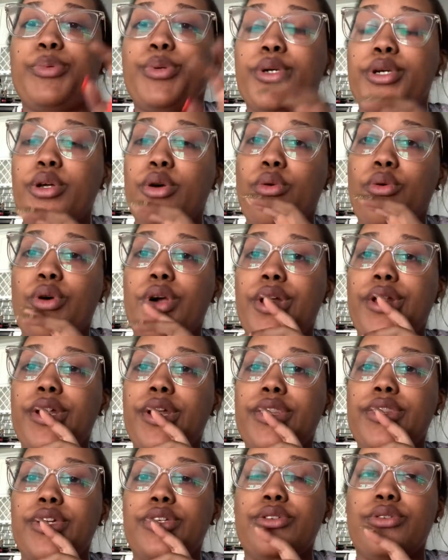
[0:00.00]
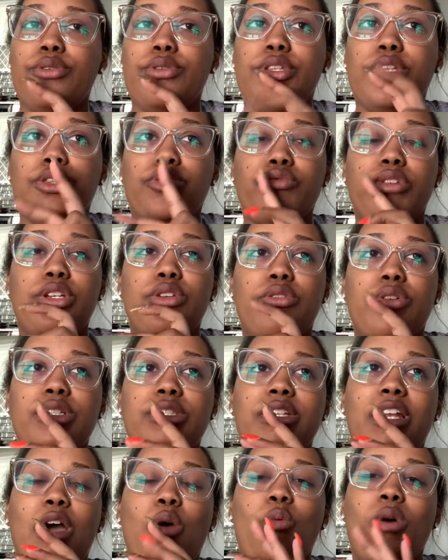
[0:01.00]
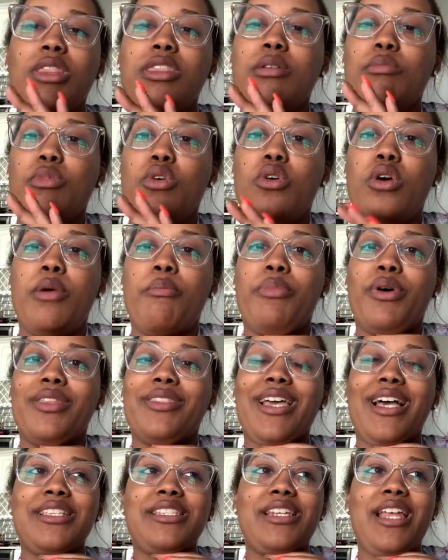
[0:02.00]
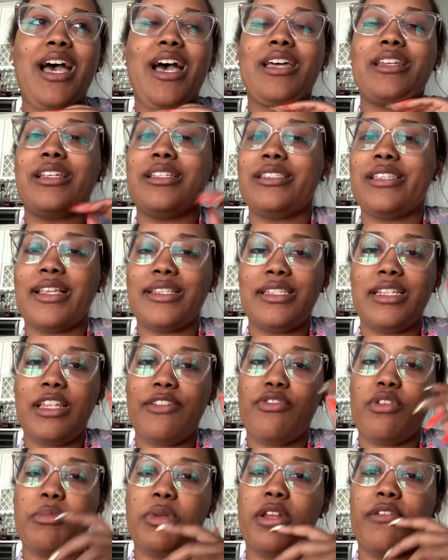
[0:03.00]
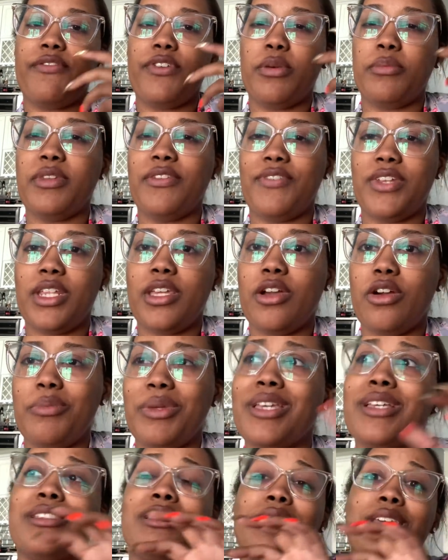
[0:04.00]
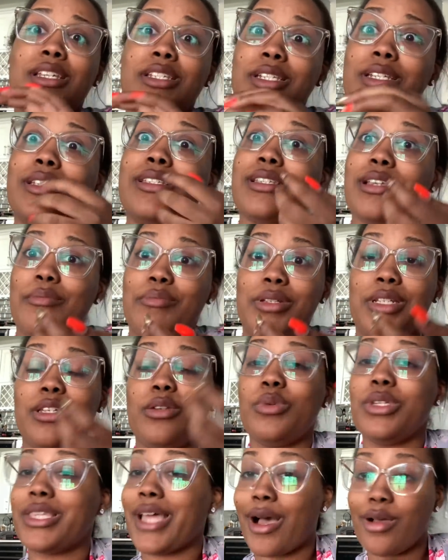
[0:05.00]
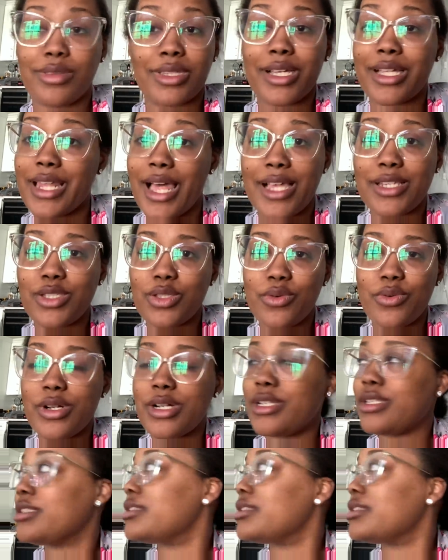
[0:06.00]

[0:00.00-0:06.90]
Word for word: put on the door, the three doors that I want them on, but that's not a necessity for me to film the video because the kitchen is complete without the glass doors.